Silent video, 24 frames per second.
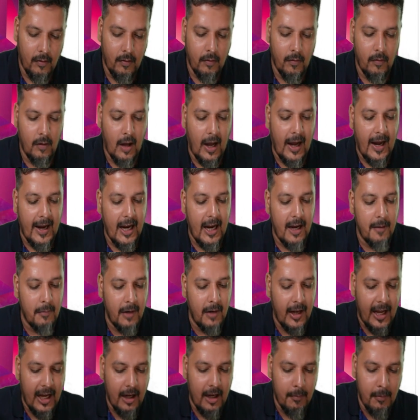I am
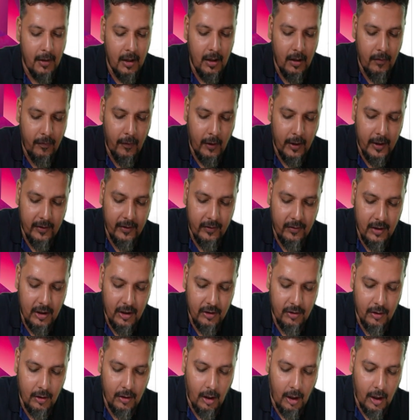liable for
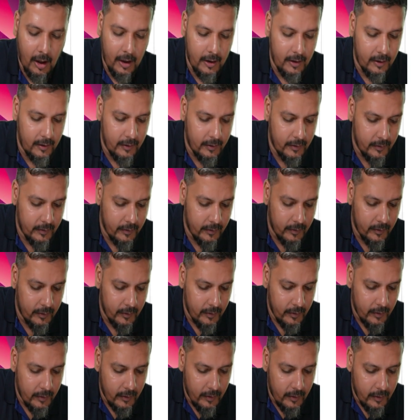registration on
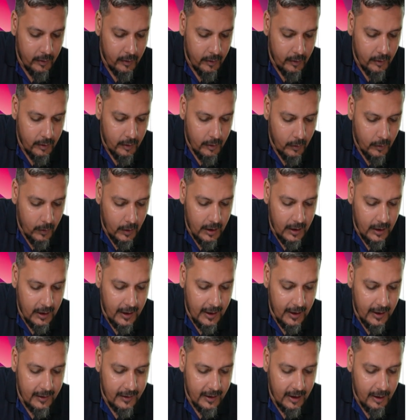
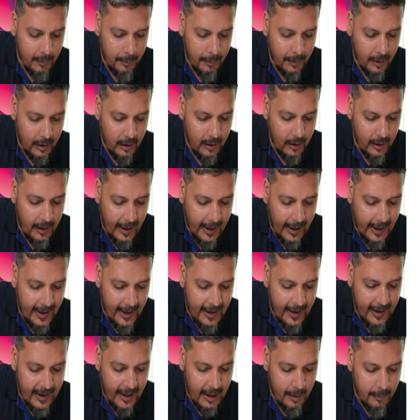28th April
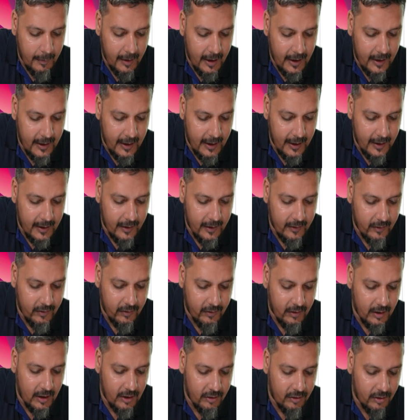and I am getting
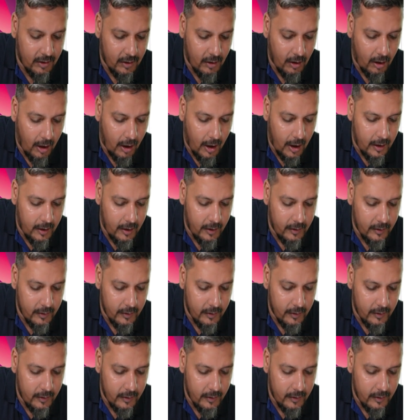registration on